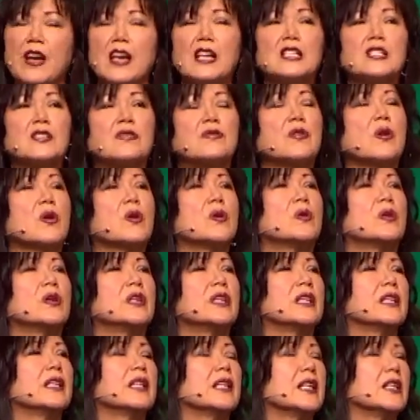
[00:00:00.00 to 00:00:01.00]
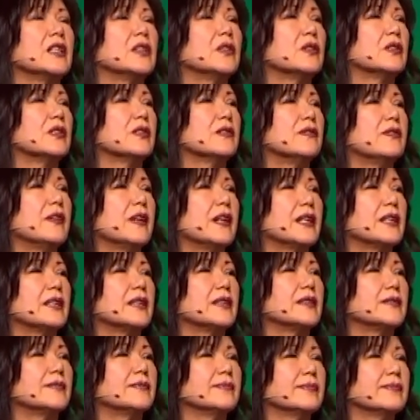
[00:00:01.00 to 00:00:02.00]
face forward into the
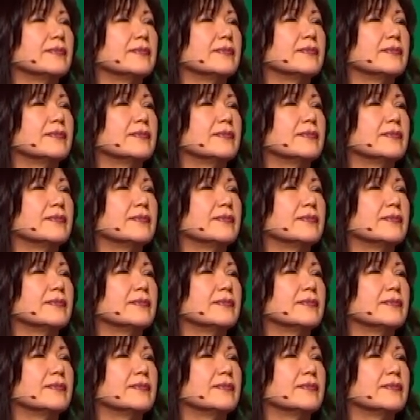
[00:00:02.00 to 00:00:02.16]
fire.